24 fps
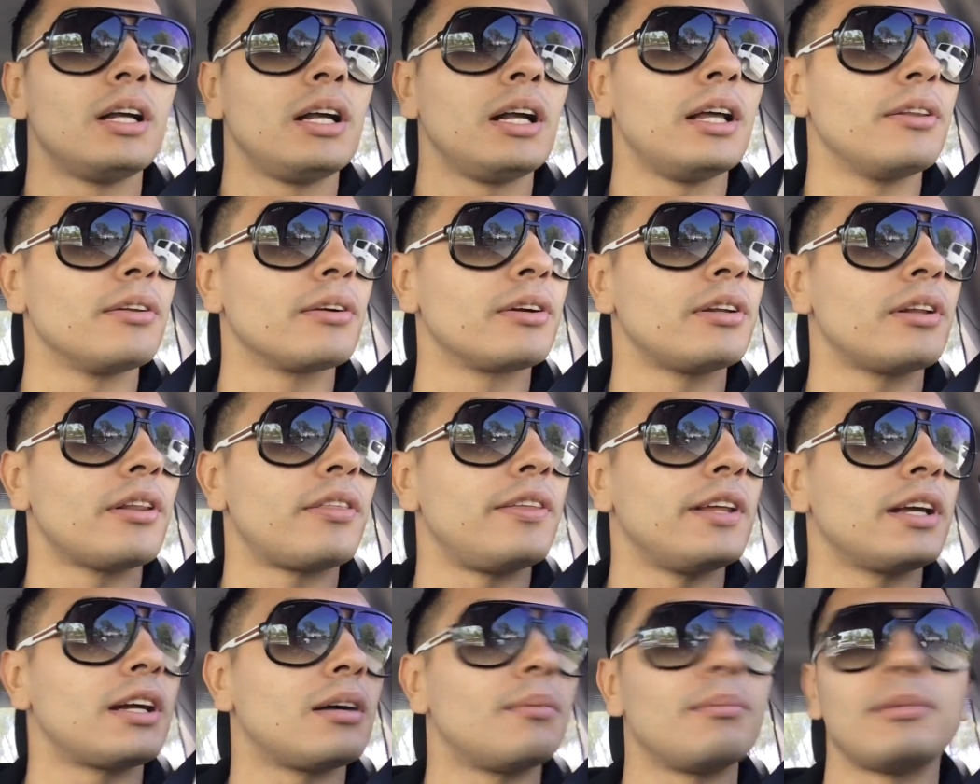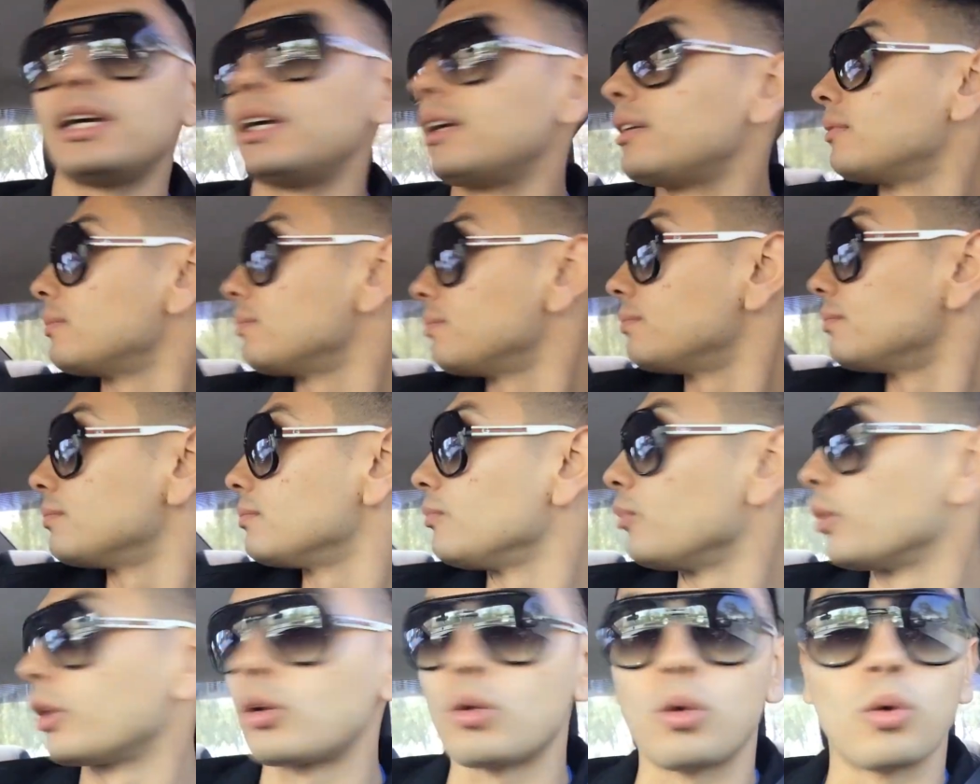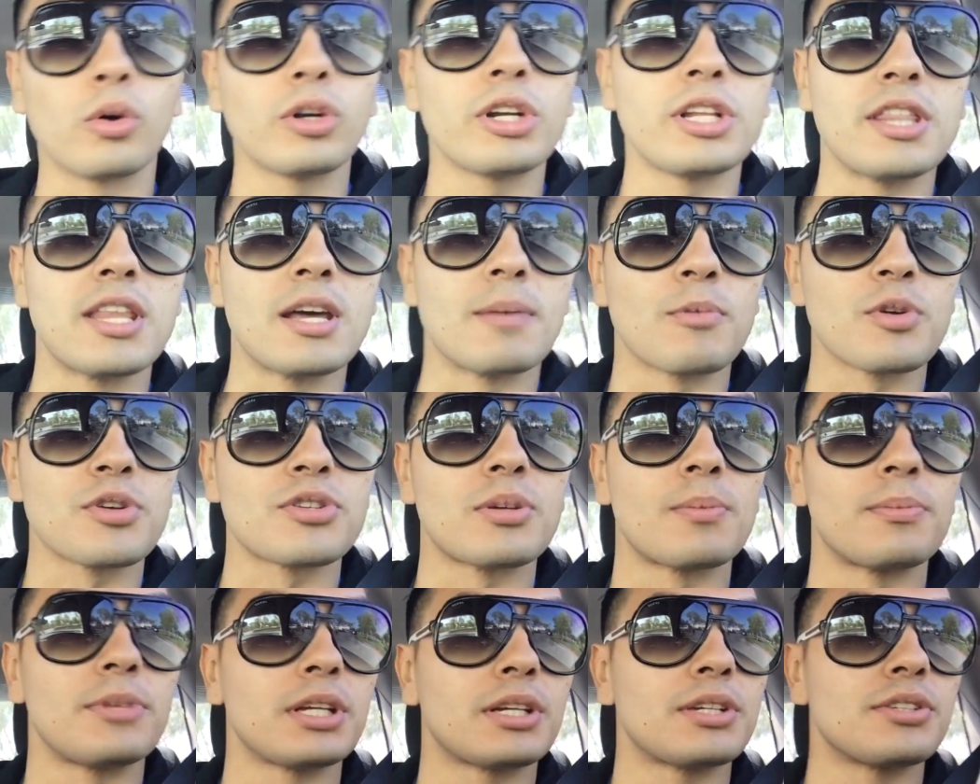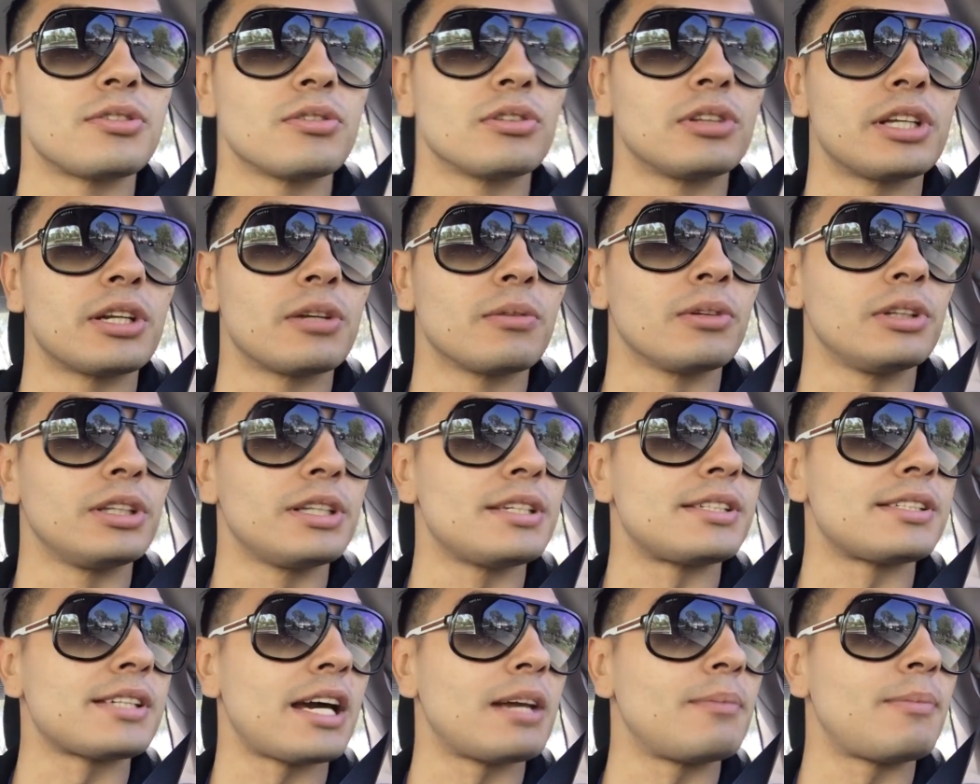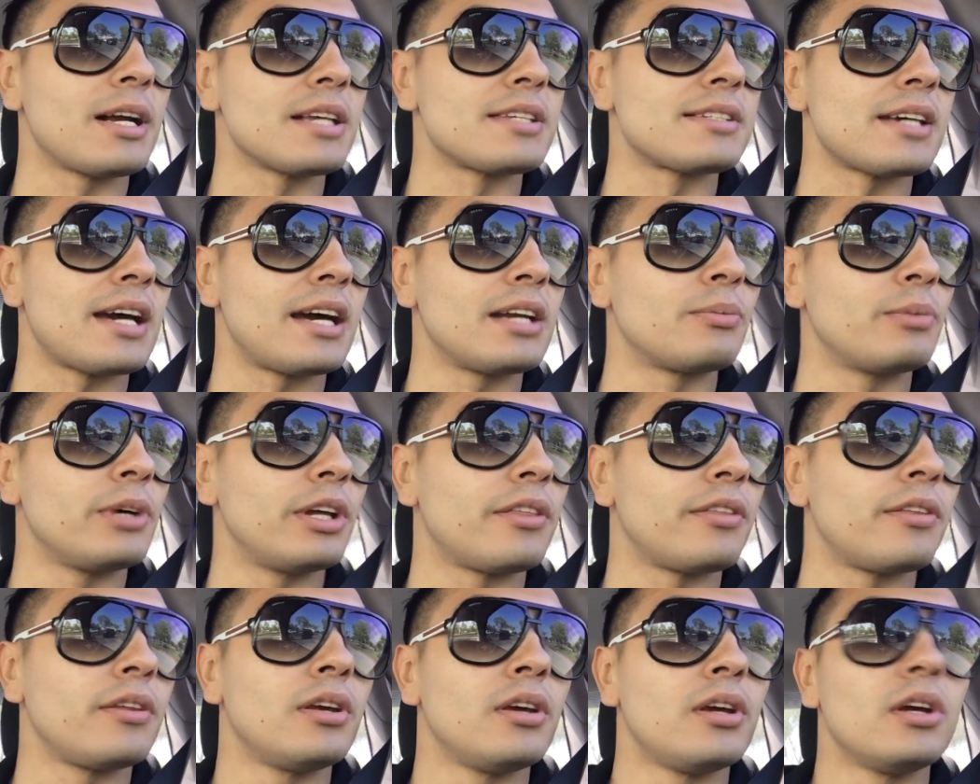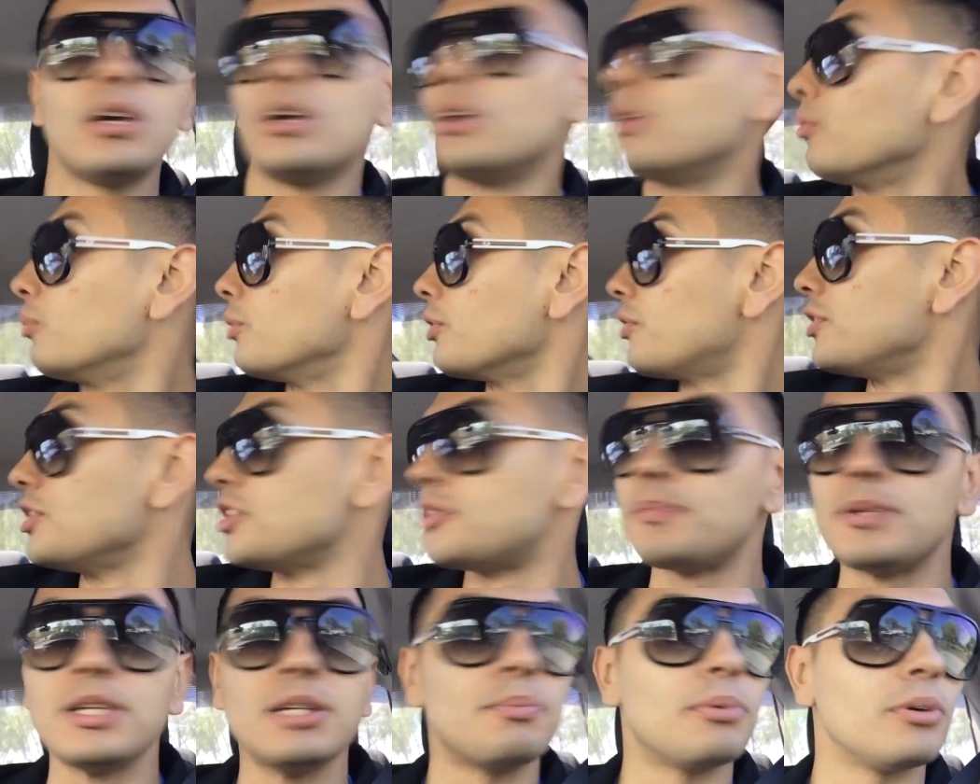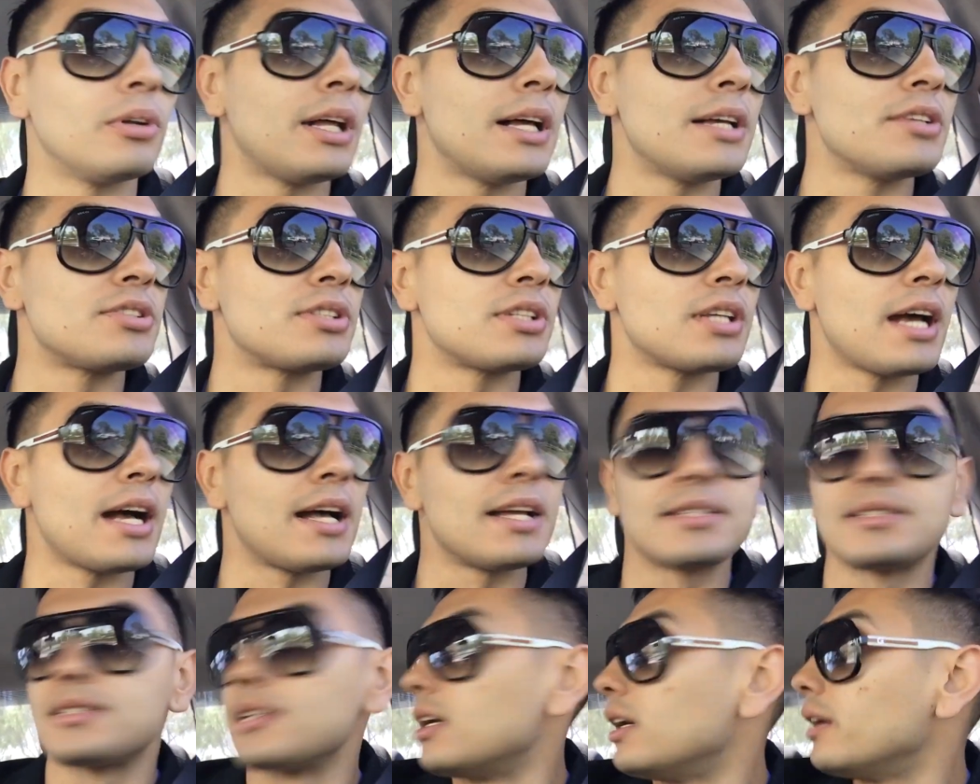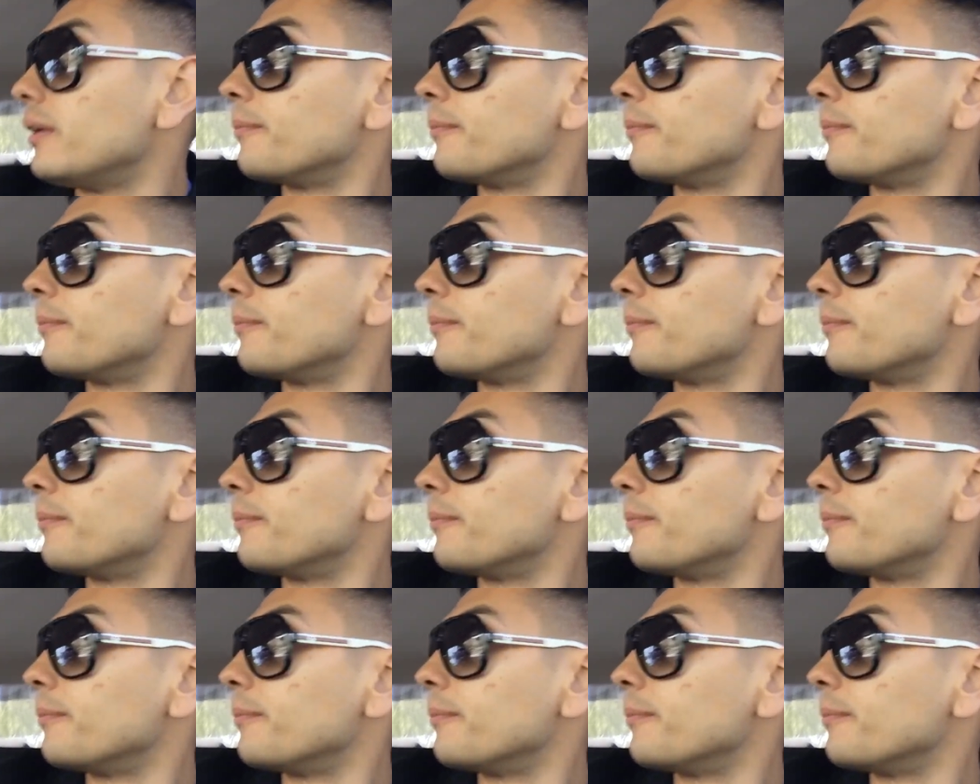and they're gonna think I'm like recording them or something, because you're literally side by side with these people as as